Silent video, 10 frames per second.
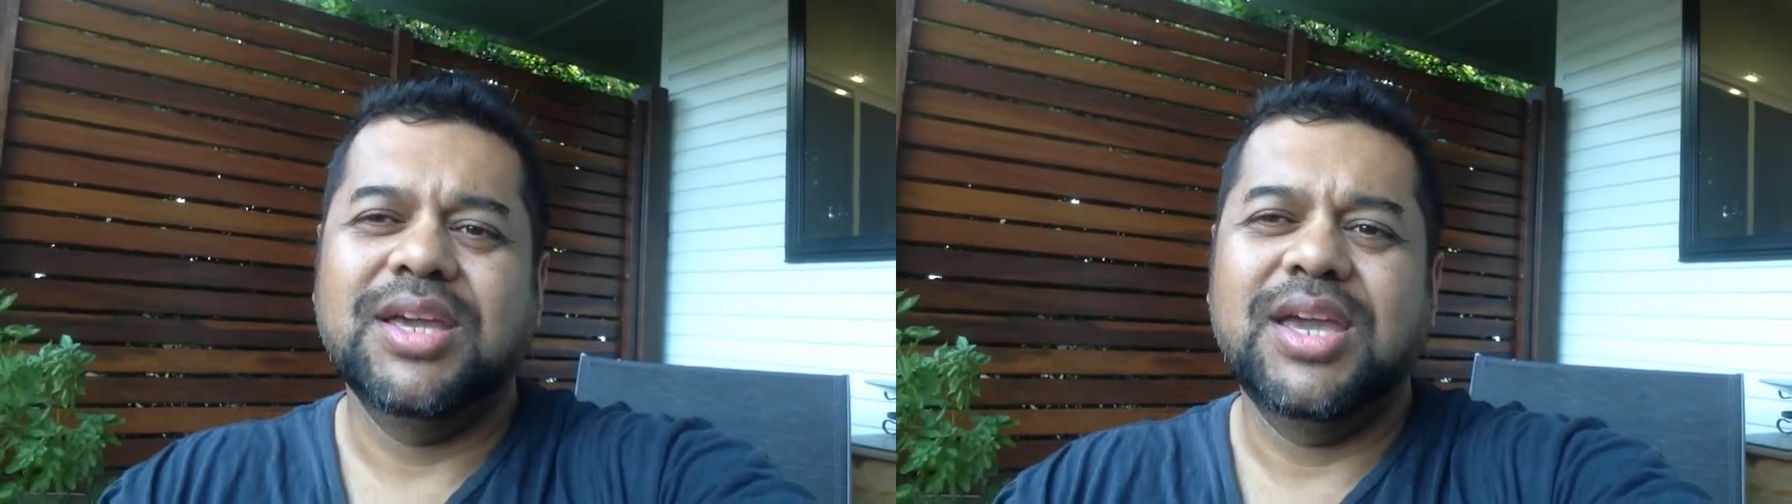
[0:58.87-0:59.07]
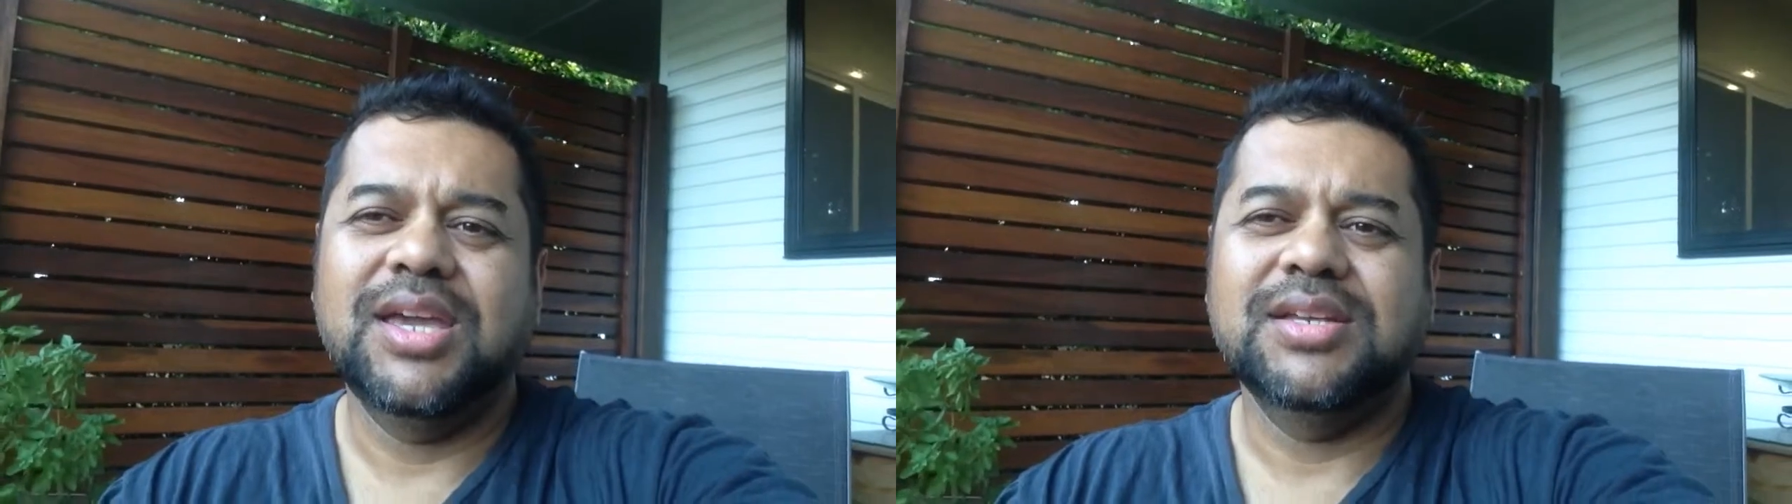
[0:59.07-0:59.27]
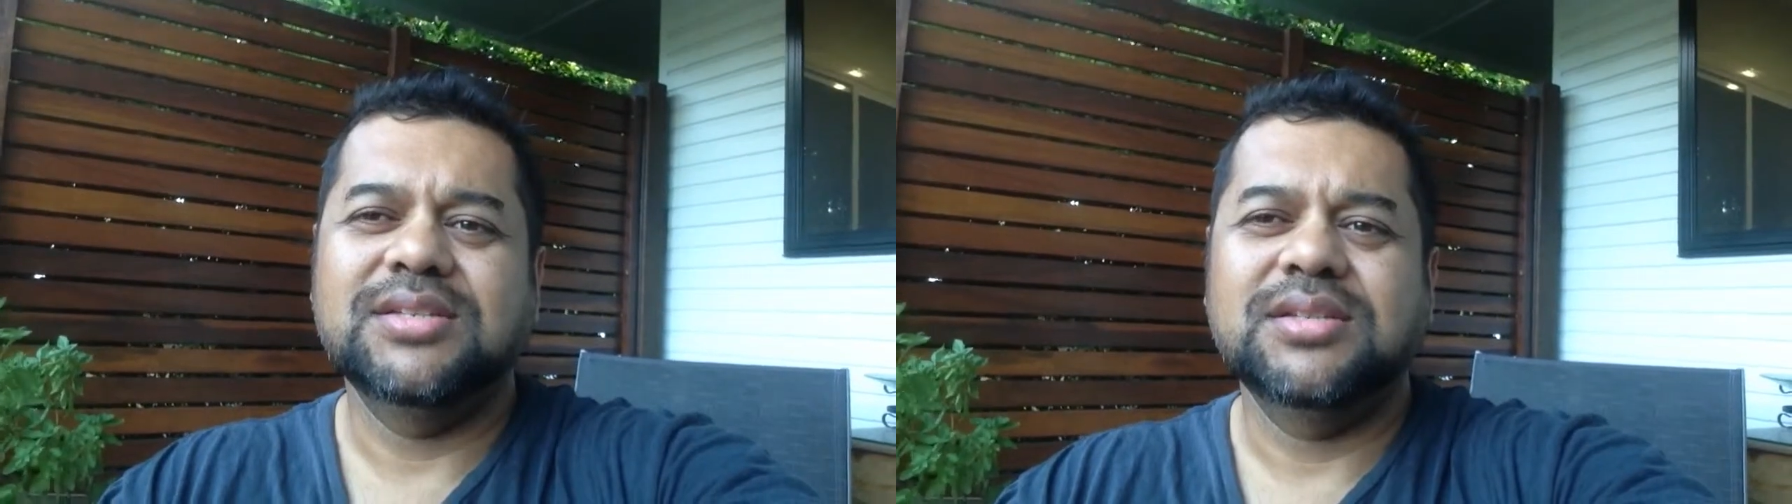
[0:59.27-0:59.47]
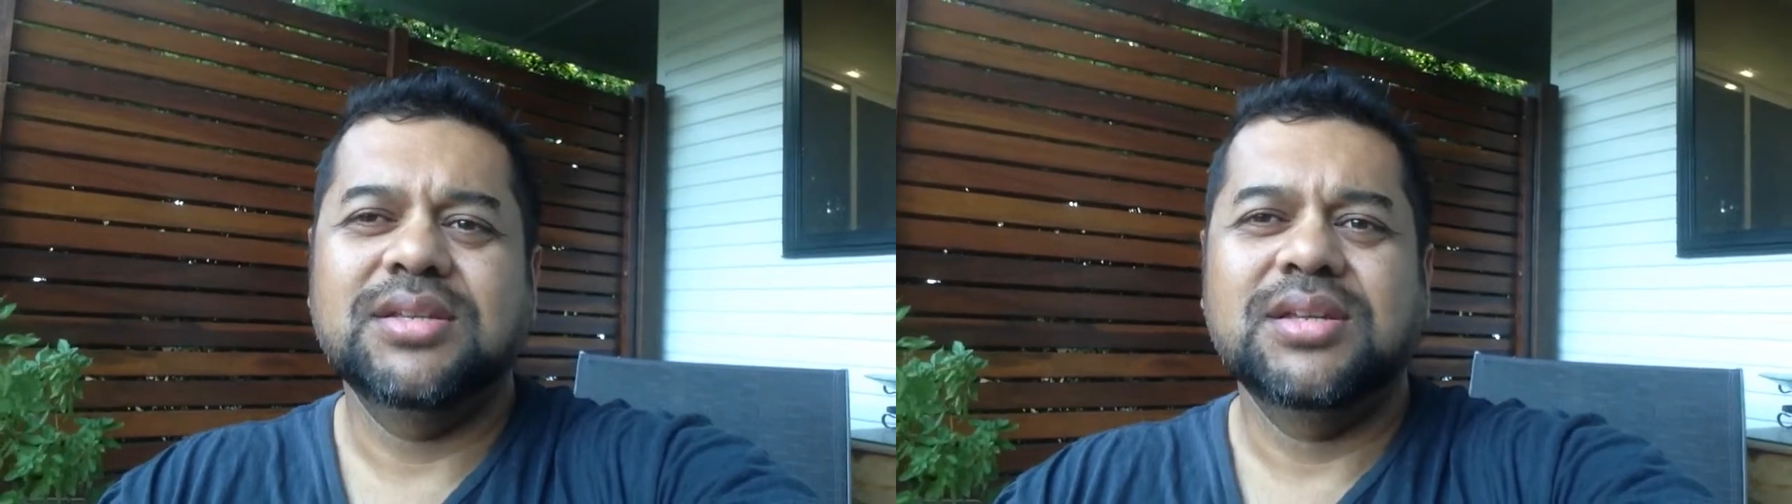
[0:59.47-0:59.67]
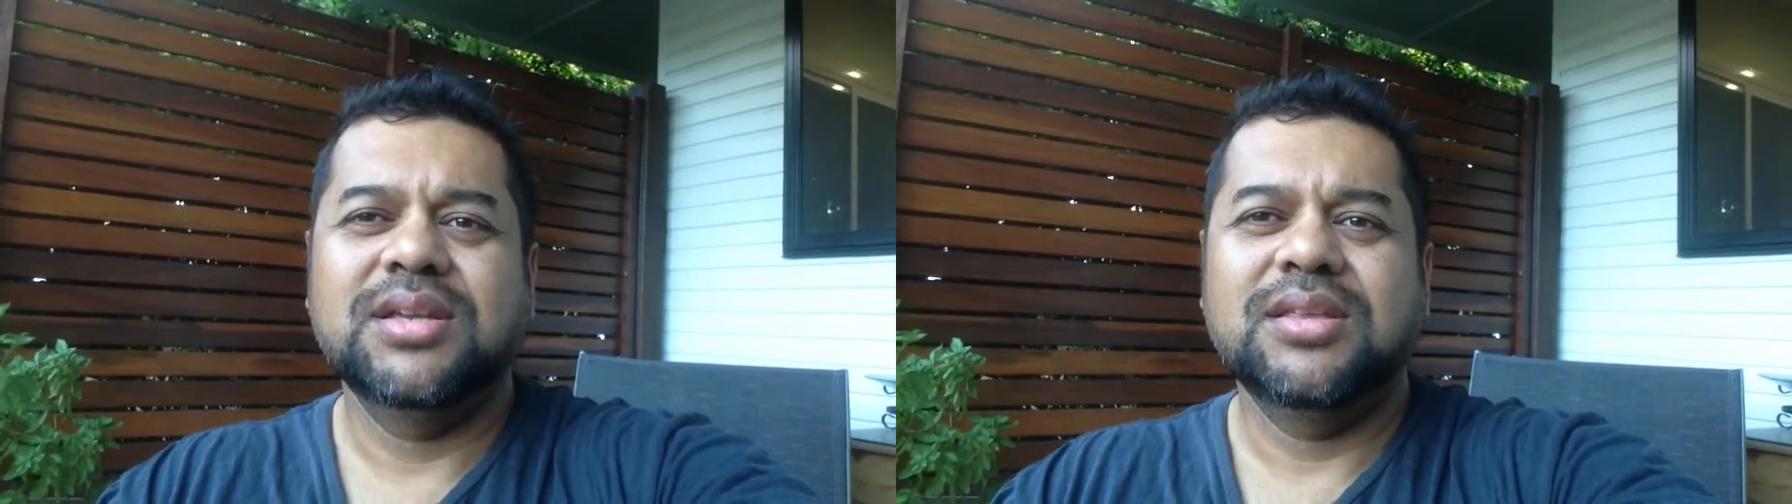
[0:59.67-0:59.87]
and
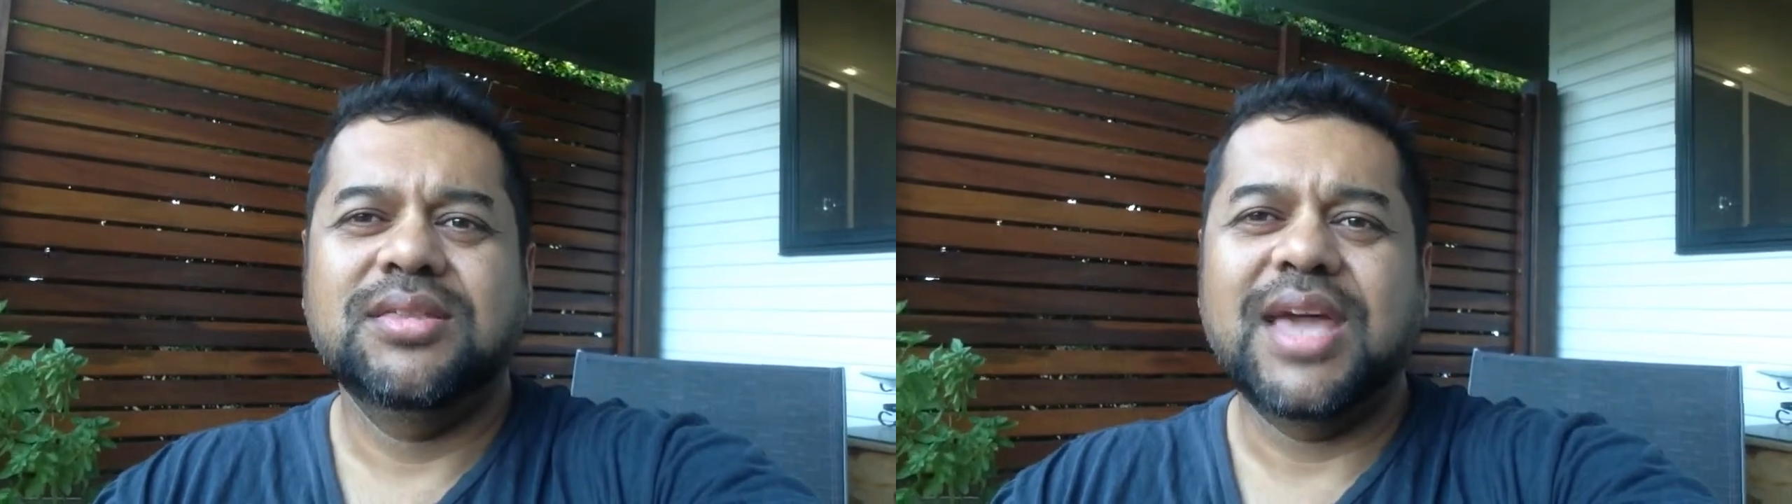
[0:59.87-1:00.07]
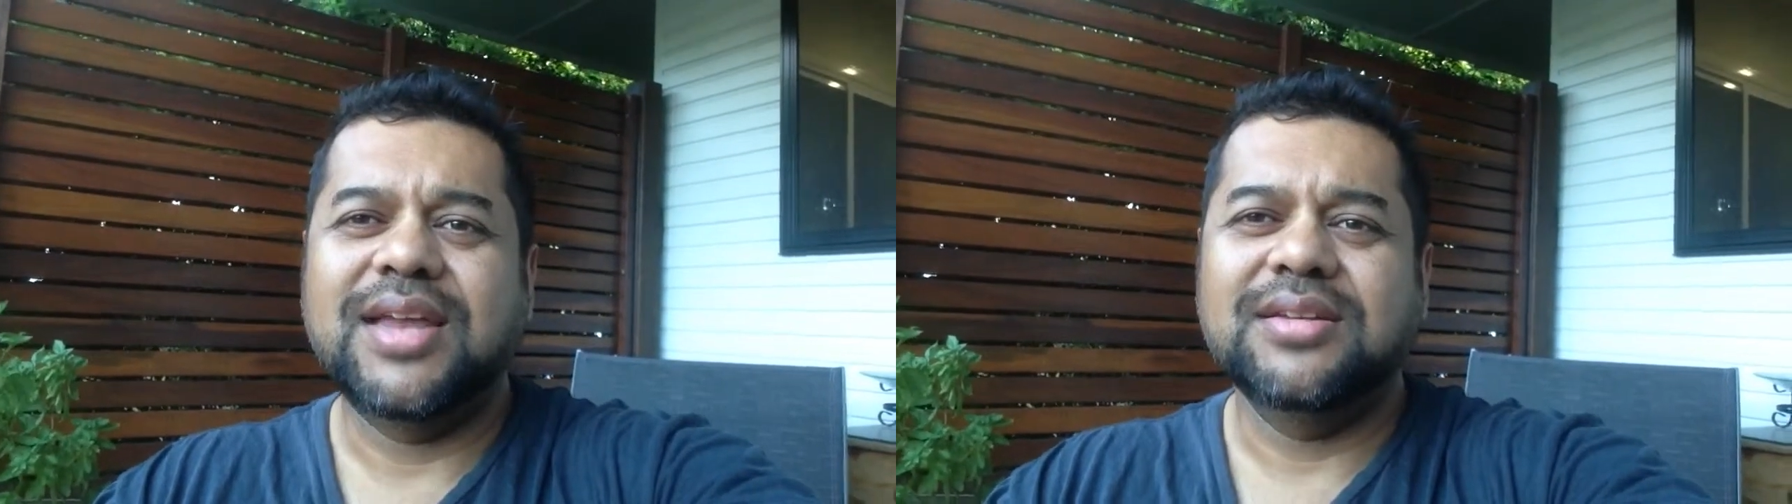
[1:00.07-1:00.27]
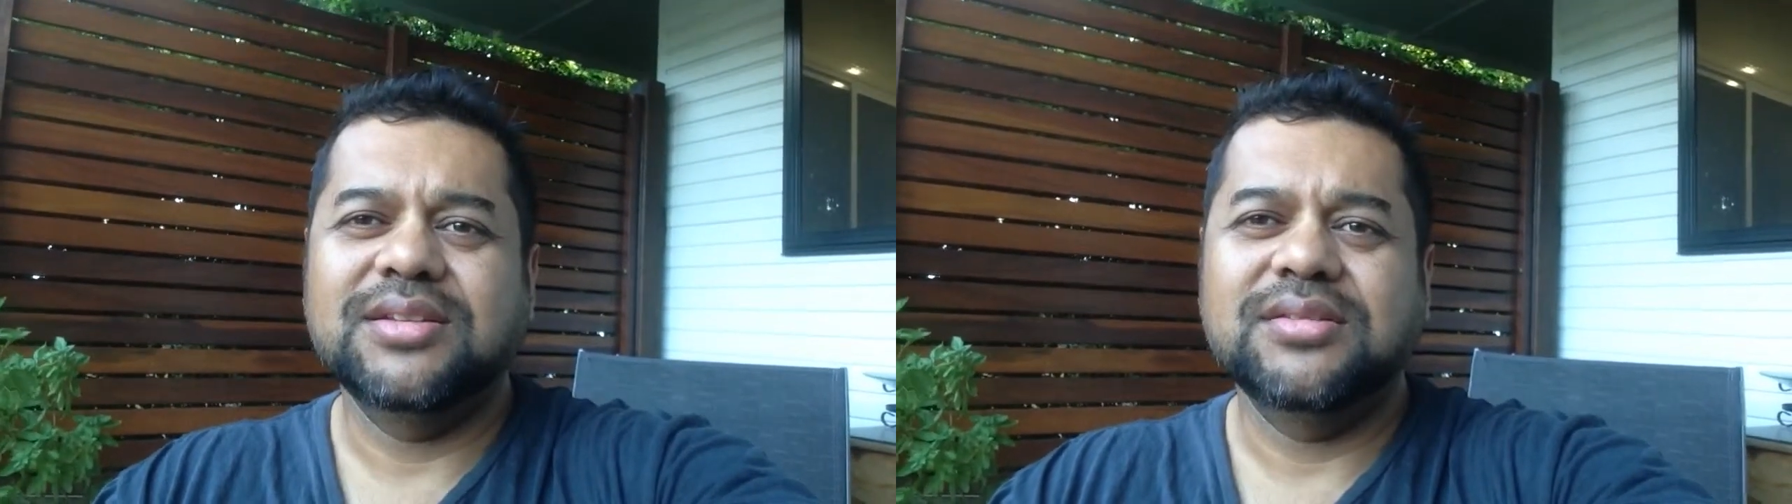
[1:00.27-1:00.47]
that